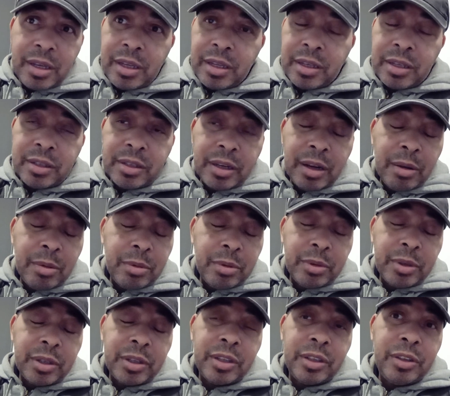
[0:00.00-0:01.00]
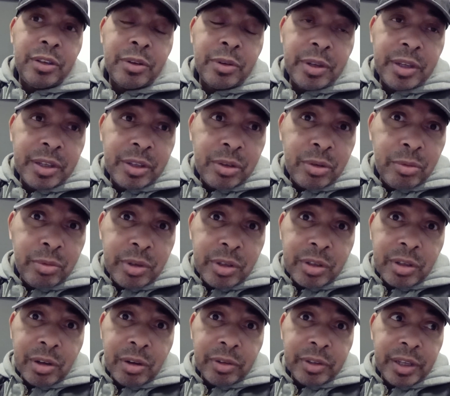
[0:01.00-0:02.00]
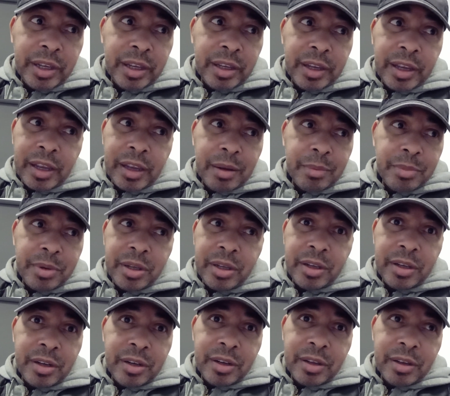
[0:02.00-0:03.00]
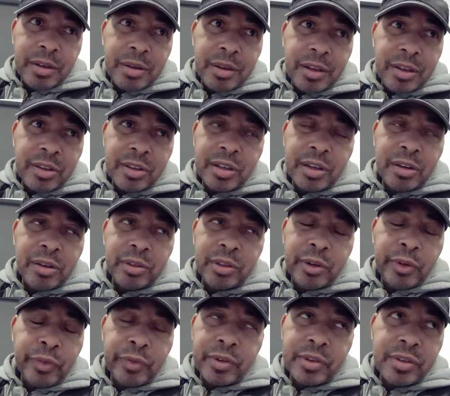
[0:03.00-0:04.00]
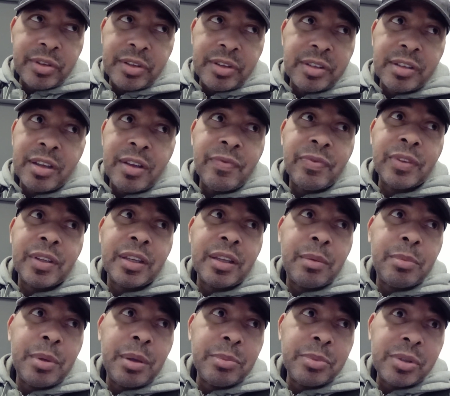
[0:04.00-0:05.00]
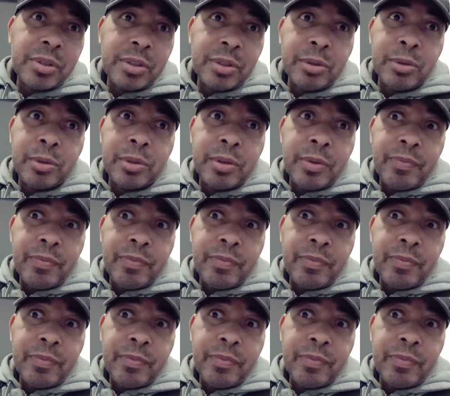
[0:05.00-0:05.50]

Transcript: So I don't want to get too into all the AMD and Intel differences. I mean, I'm still